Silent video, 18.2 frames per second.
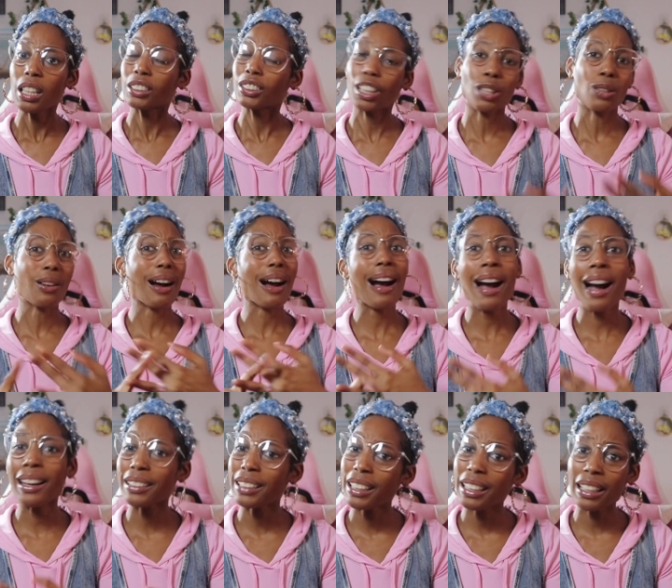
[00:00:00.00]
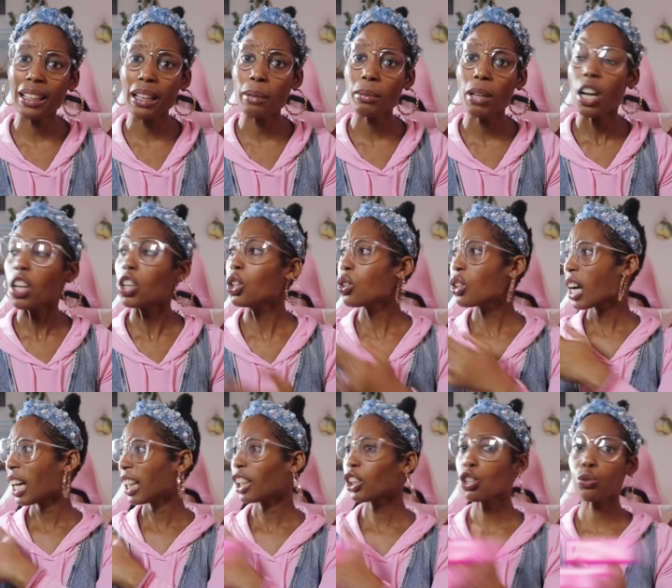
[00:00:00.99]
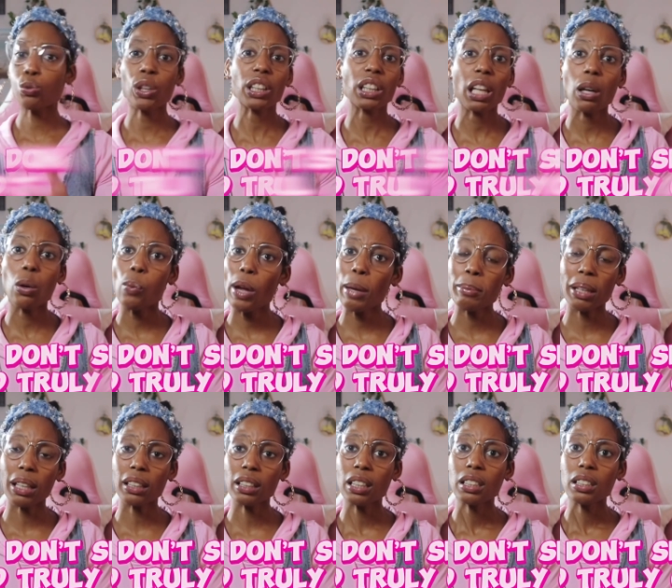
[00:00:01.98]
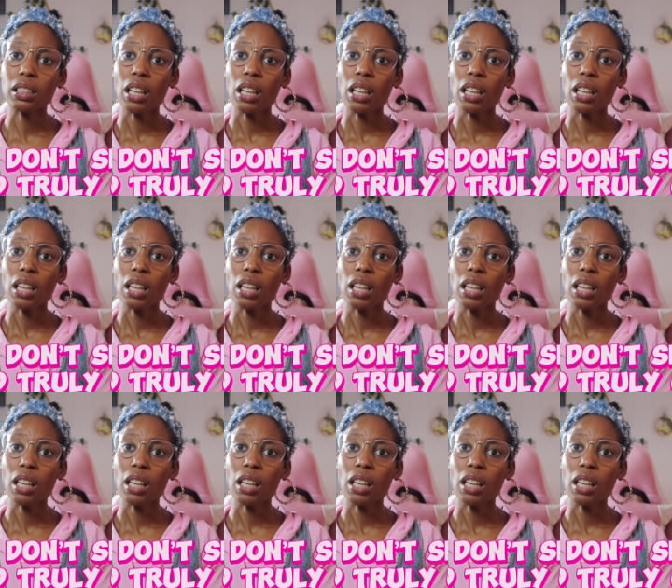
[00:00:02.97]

They don't honor Him. Look how they treat their women.